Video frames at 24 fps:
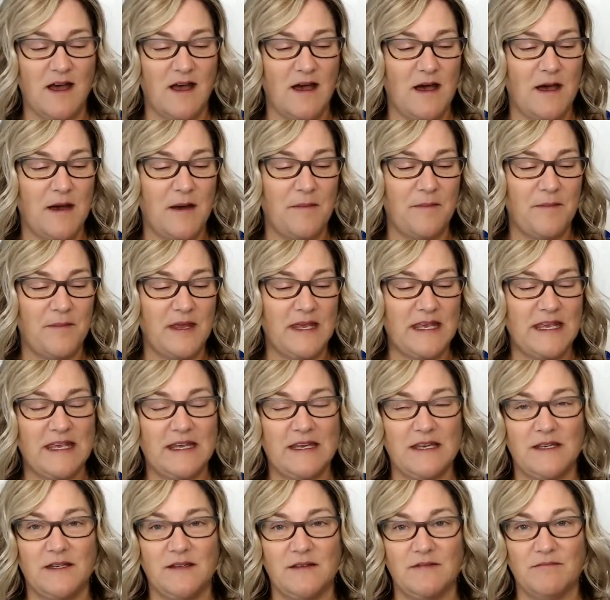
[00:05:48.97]

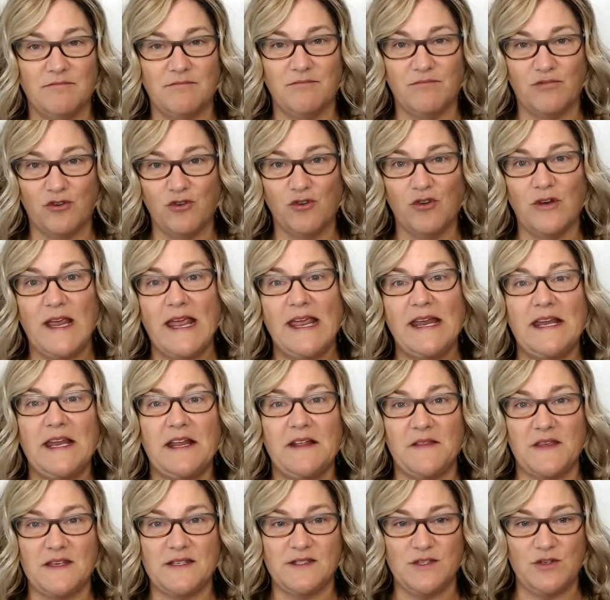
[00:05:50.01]
in
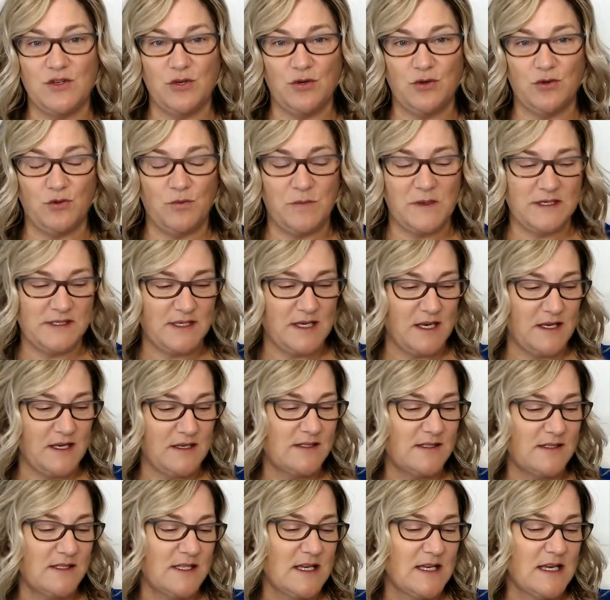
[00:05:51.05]
creating this new
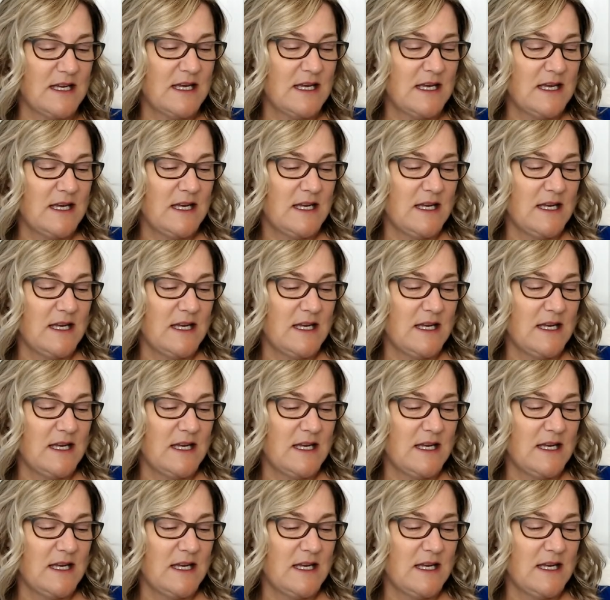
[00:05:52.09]
business.